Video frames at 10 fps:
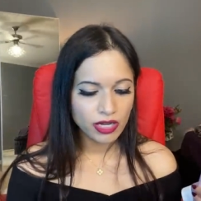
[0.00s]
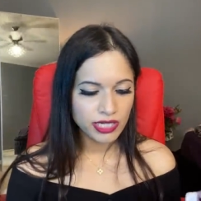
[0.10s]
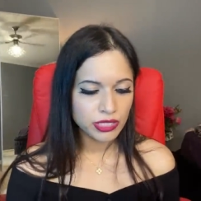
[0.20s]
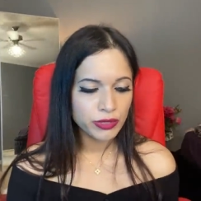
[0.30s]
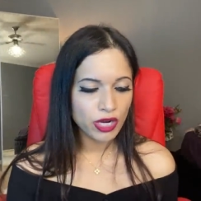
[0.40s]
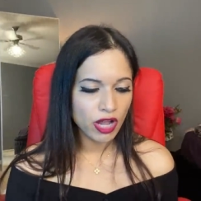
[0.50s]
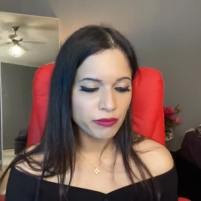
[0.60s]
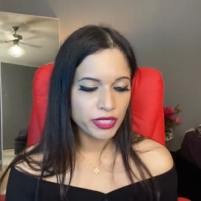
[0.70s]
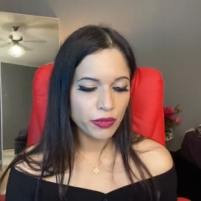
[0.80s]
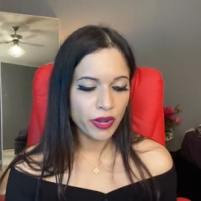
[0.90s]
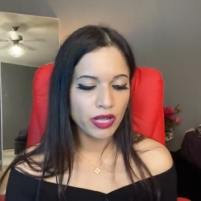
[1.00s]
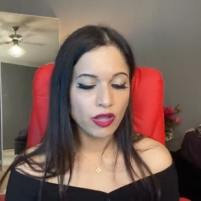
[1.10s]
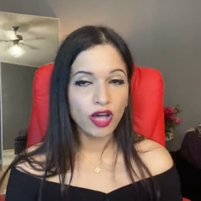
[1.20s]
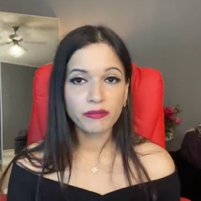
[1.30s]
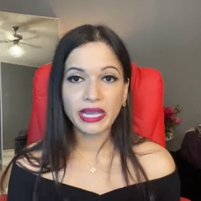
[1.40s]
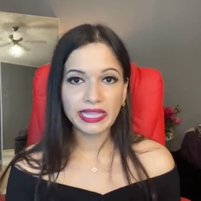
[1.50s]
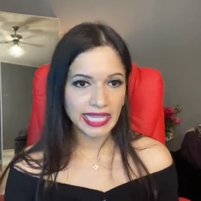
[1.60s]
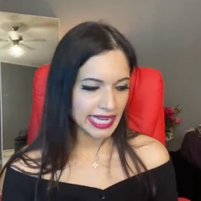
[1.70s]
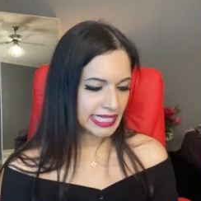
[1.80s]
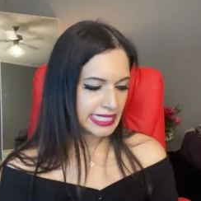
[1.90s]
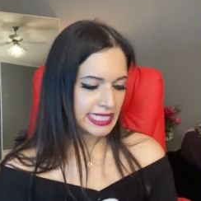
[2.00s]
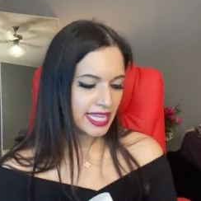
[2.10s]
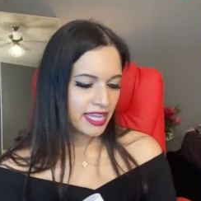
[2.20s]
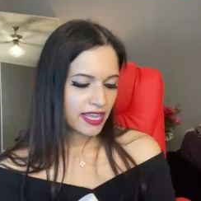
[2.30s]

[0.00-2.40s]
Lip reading: sweet almond oil on my legs.